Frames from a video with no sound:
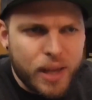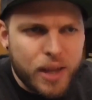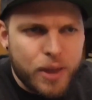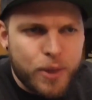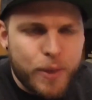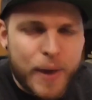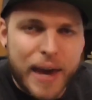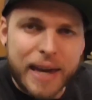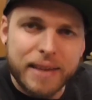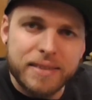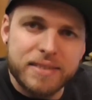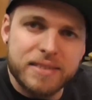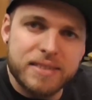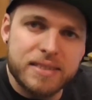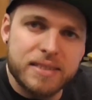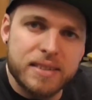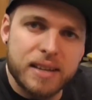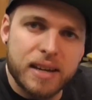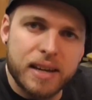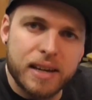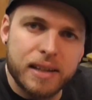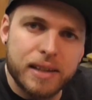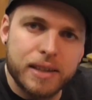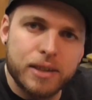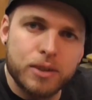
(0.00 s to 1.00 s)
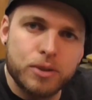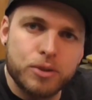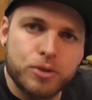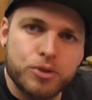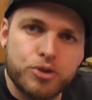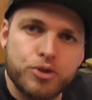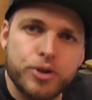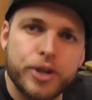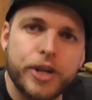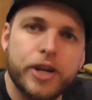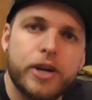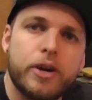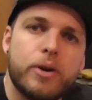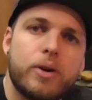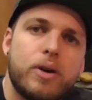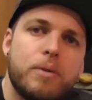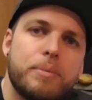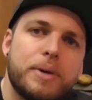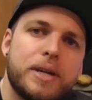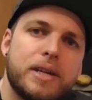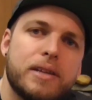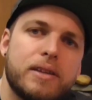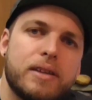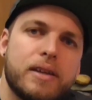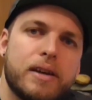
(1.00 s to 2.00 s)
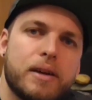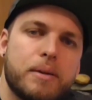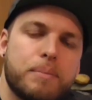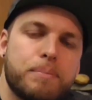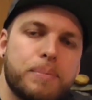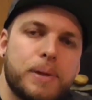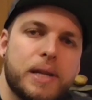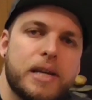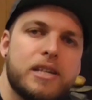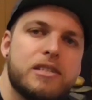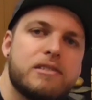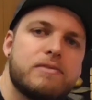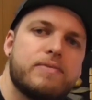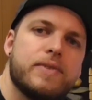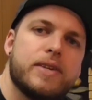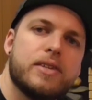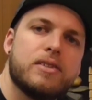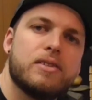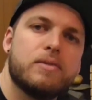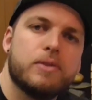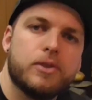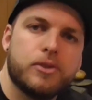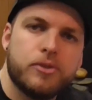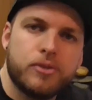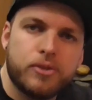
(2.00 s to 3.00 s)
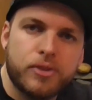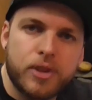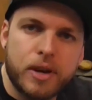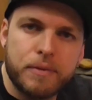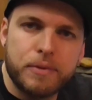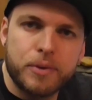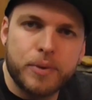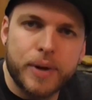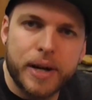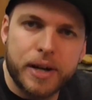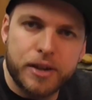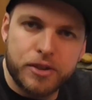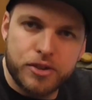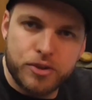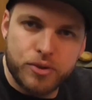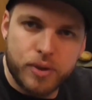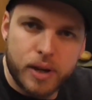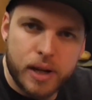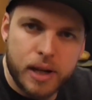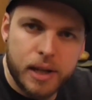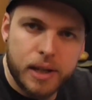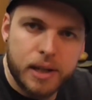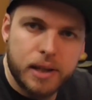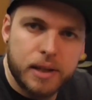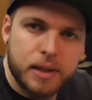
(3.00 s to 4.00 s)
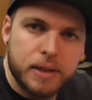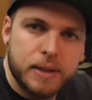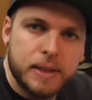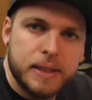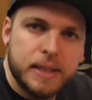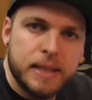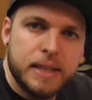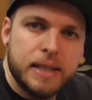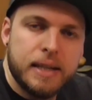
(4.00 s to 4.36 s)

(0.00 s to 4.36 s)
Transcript: that's a little trio I'm in that plays festivals and stuff around Australia,